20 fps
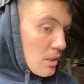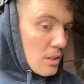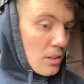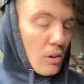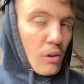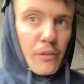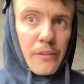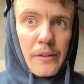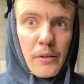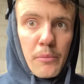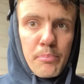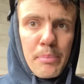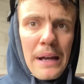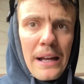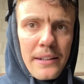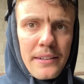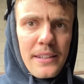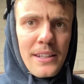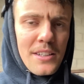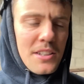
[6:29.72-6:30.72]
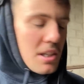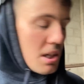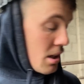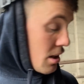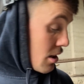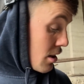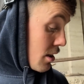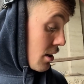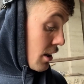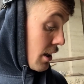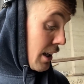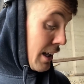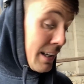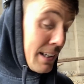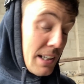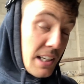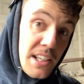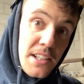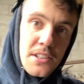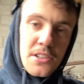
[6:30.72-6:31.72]
all the badness.
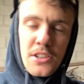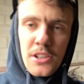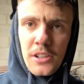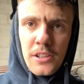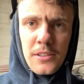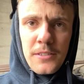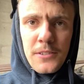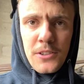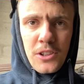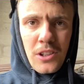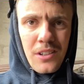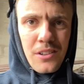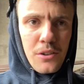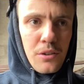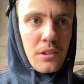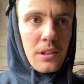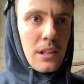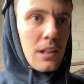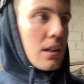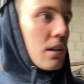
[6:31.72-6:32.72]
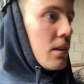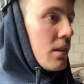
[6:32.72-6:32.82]
Need to start doing that.